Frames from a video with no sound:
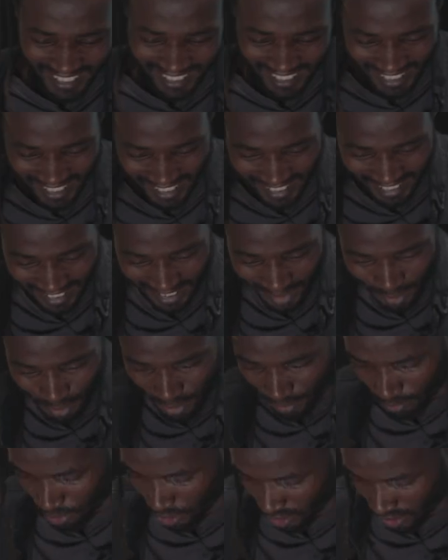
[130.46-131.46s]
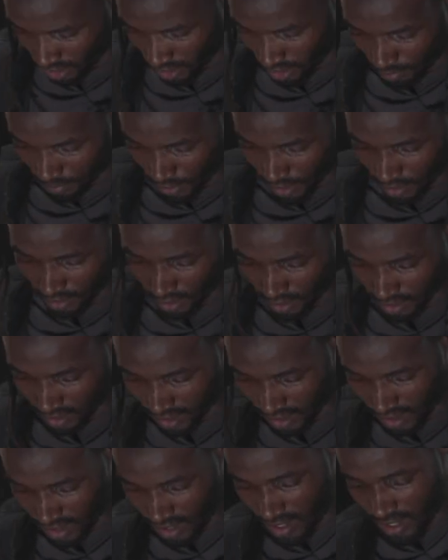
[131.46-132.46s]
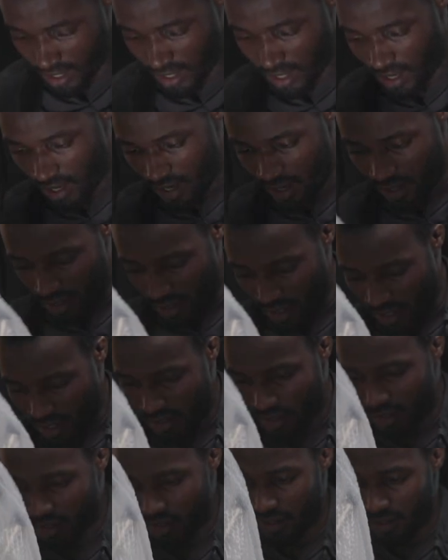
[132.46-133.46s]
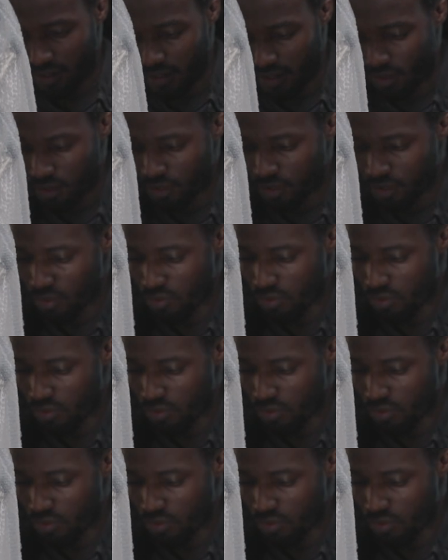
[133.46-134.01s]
that's what I'm talking about. And then there is